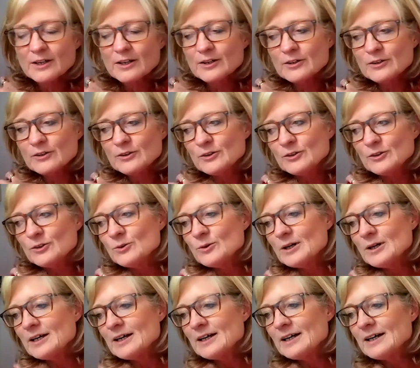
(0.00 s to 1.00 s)
who
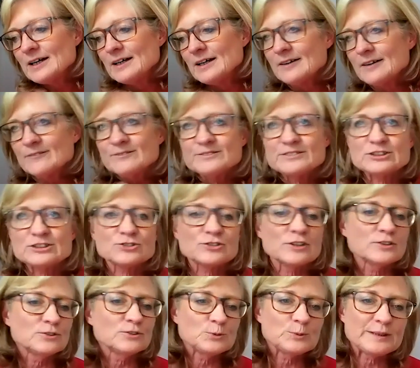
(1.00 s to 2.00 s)
have
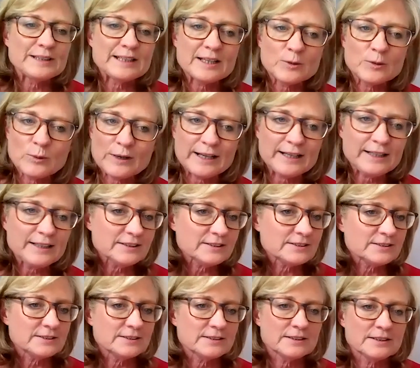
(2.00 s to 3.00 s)
struggled with their
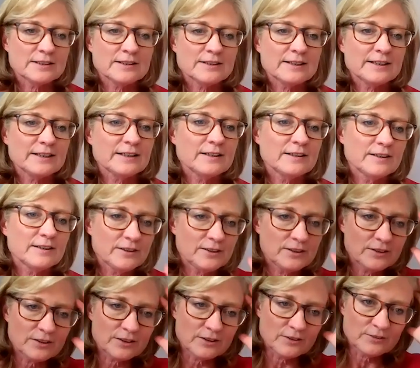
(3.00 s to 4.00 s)
weight, like
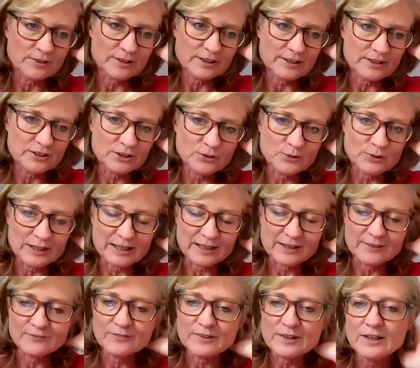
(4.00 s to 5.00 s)
you
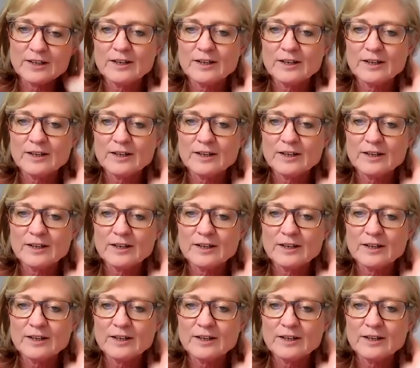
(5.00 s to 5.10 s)
have,